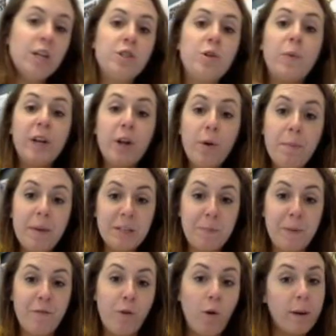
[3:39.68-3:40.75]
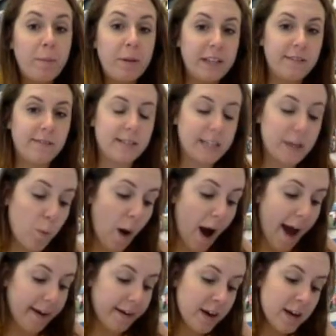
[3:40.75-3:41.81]
So we know it must be 4, but let's see
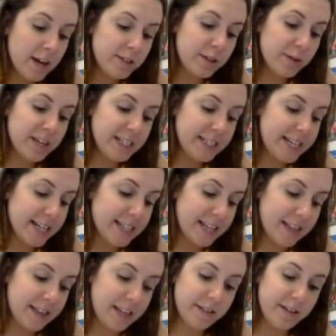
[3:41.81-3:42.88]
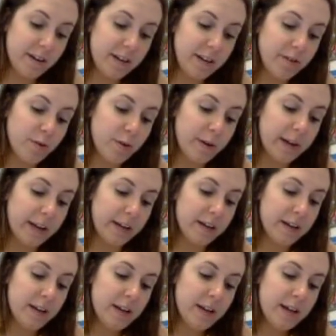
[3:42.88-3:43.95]
why. So this says that these are congruent
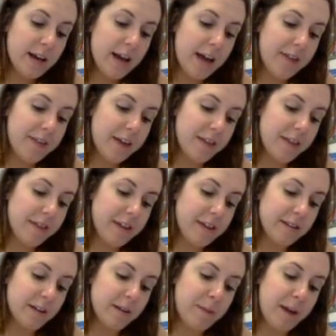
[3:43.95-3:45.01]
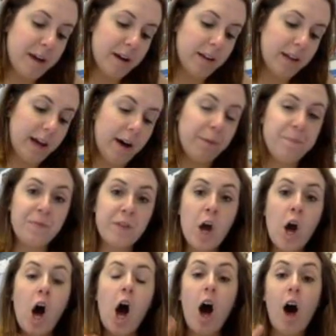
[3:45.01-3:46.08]
and that these are parallel.
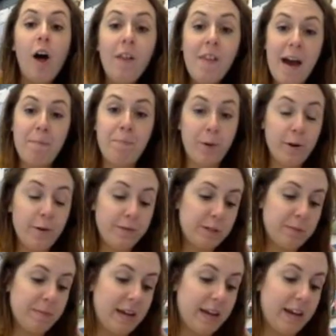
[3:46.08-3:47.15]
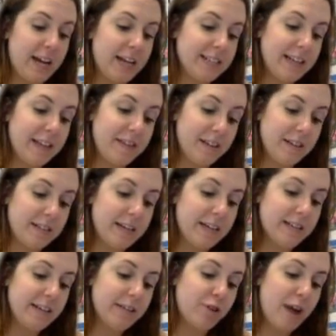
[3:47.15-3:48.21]
All that proves to me is that this
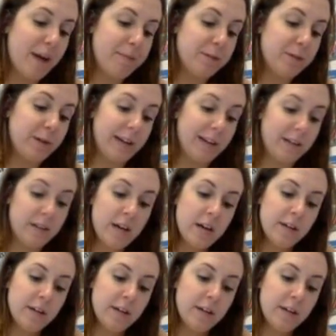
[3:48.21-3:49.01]
is a trapezoid.